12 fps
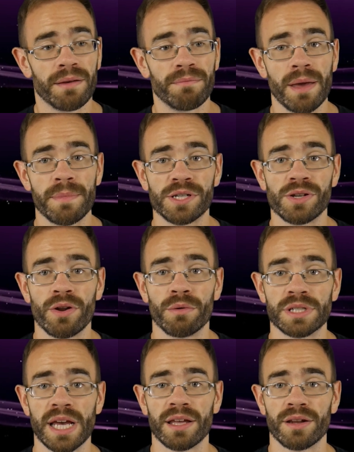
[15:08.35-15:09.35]
maybe Sony
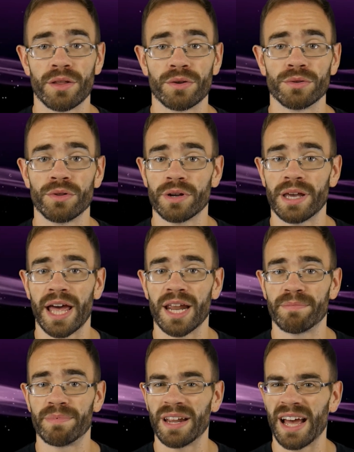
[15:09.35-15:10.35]
will take another look at
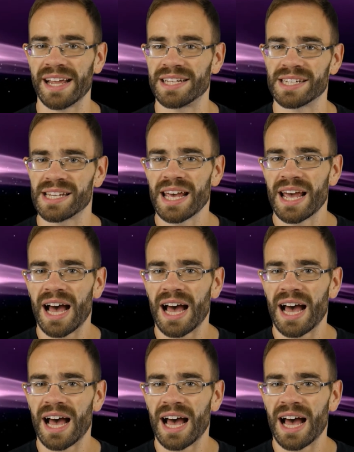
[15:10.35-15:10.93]
it, but I just,